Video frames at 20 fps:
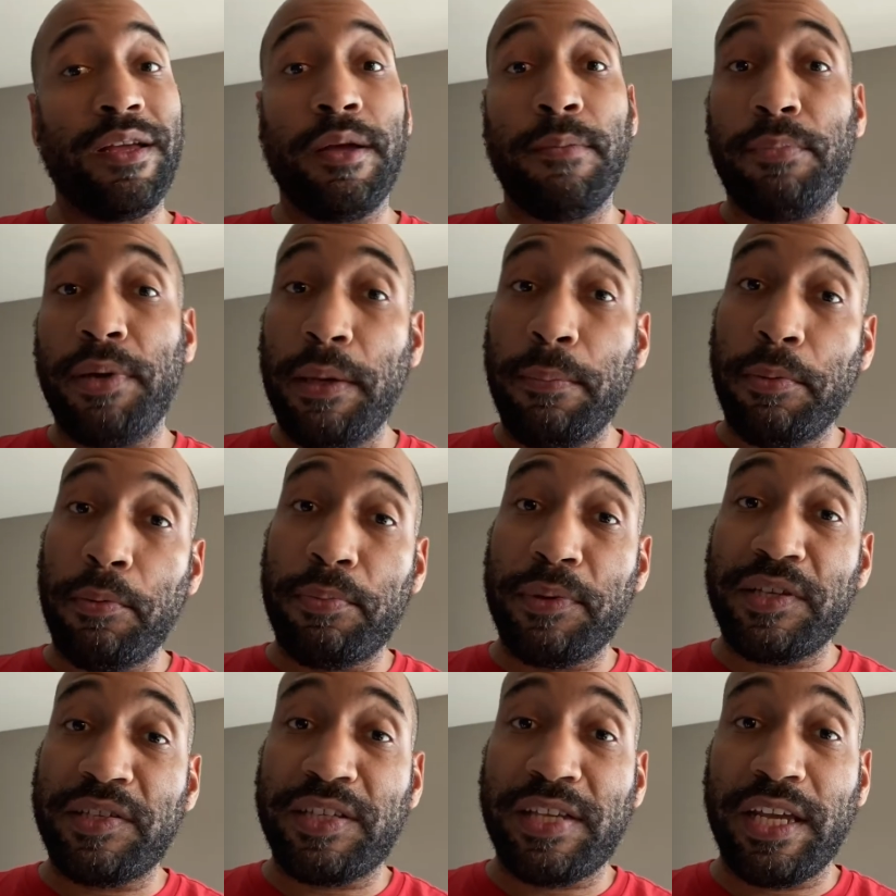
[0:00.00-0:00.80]
People
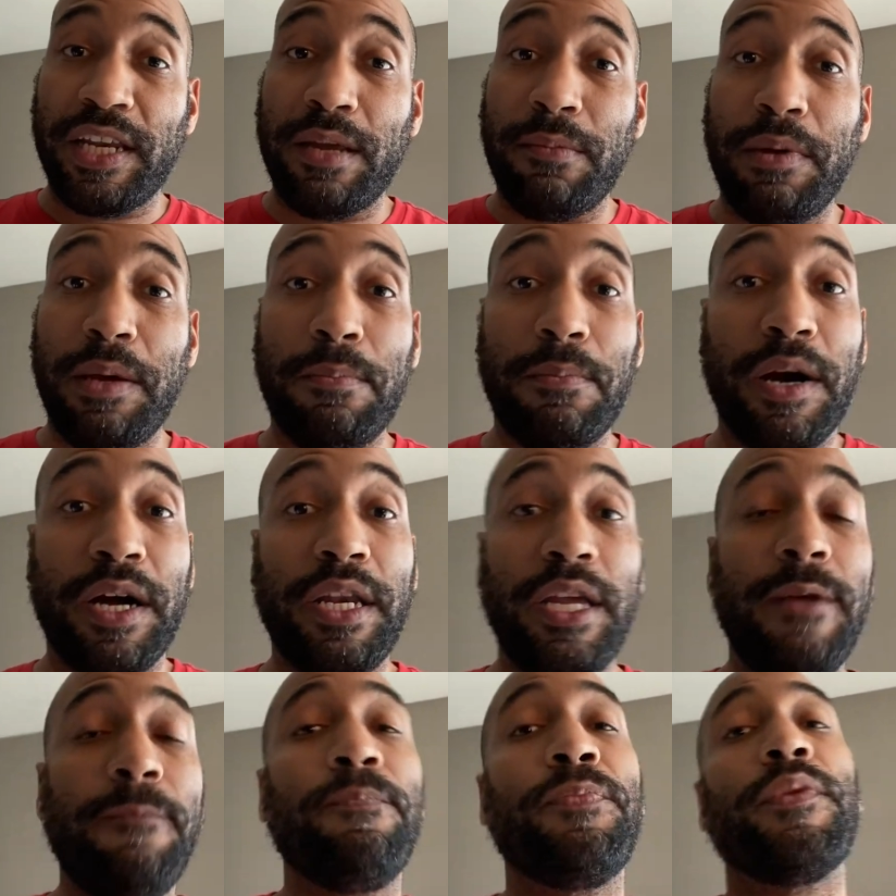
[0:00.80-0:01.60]
been sending me
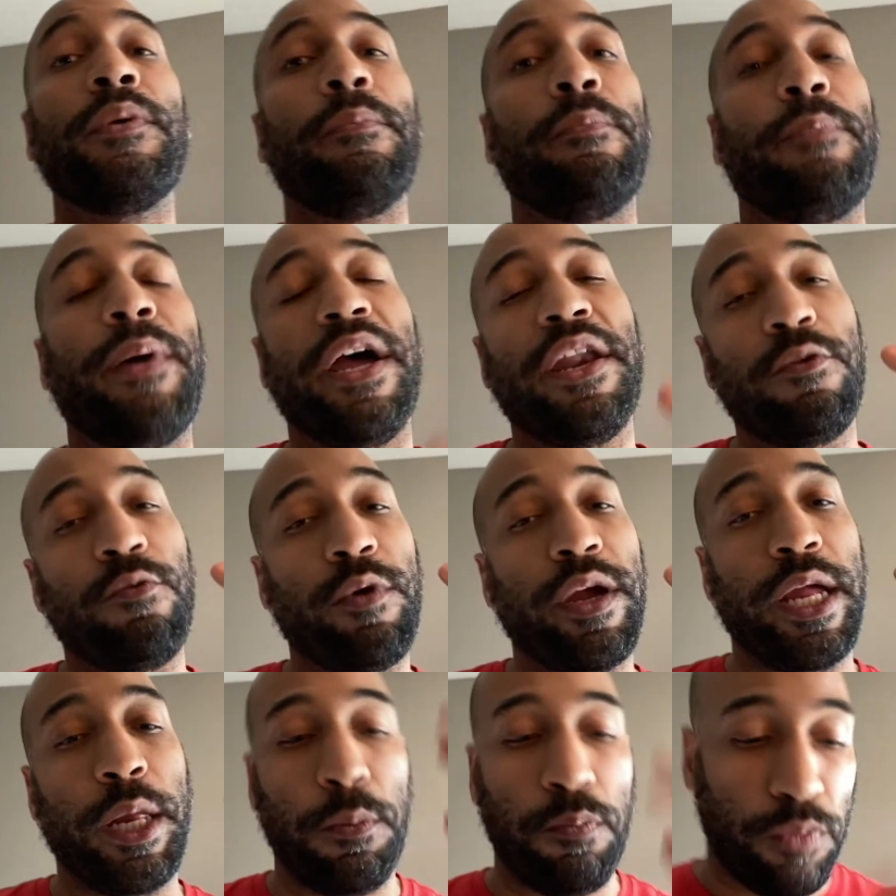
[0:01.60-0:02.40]
money. And by the
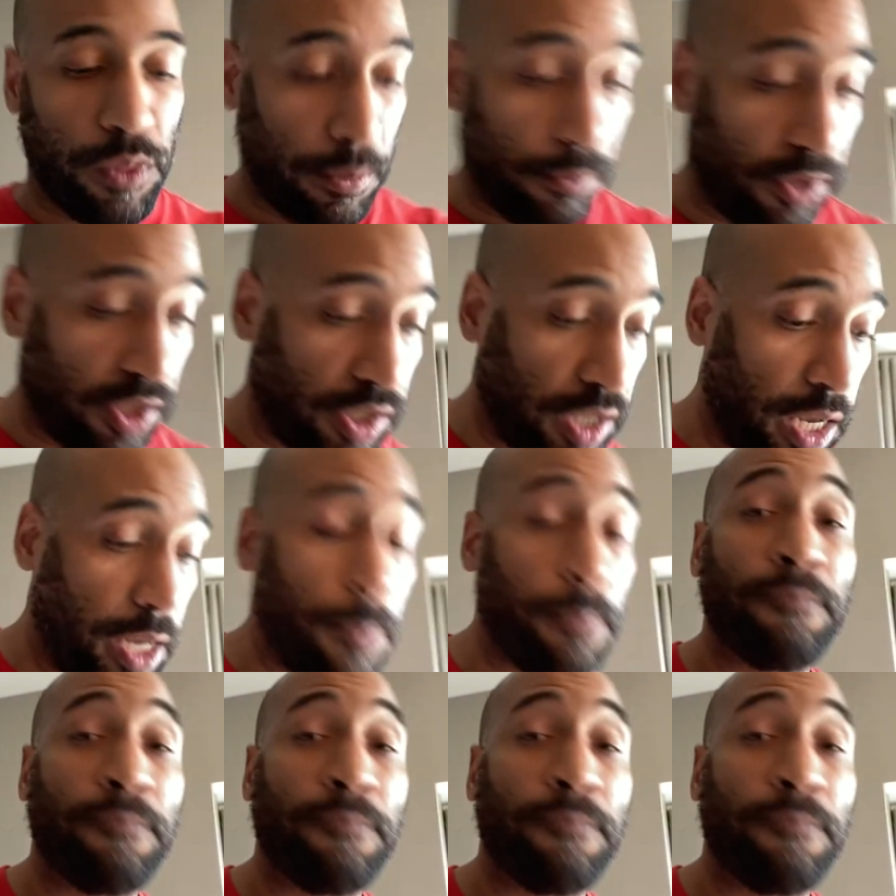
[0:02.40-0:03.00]
way, let me say,